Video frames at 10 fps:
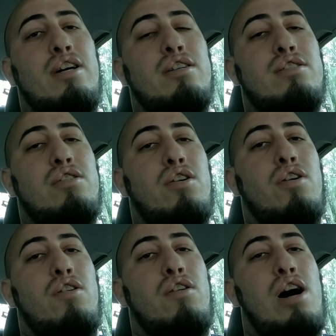
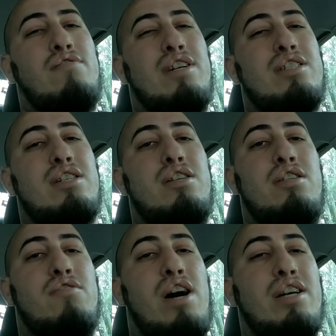So I was
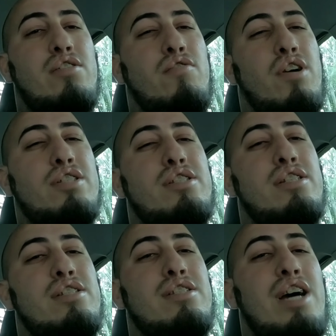trying to rush
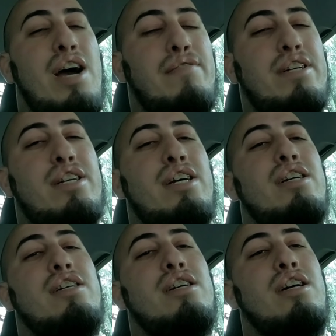
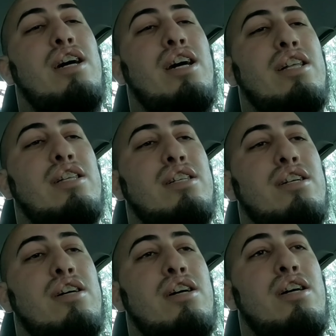everything,
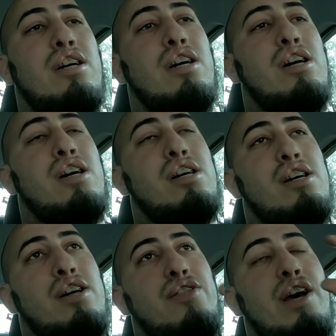and
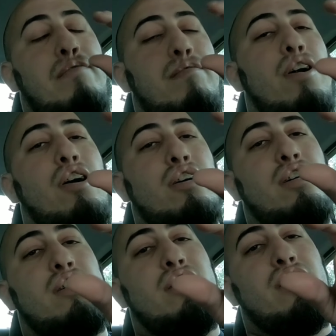the plug
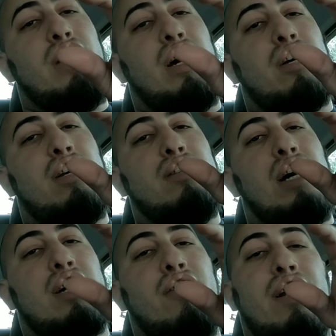that
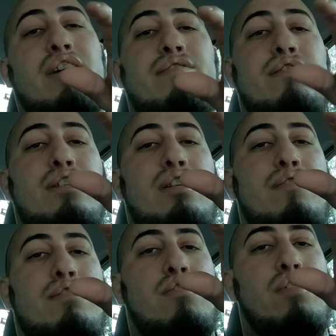connects
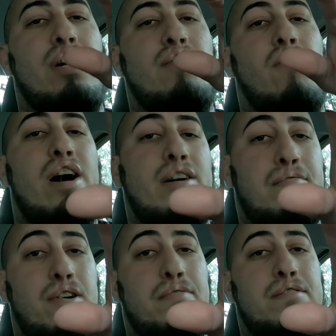to the water
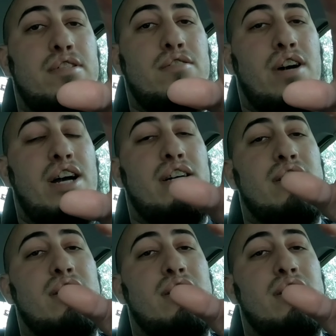pump, right?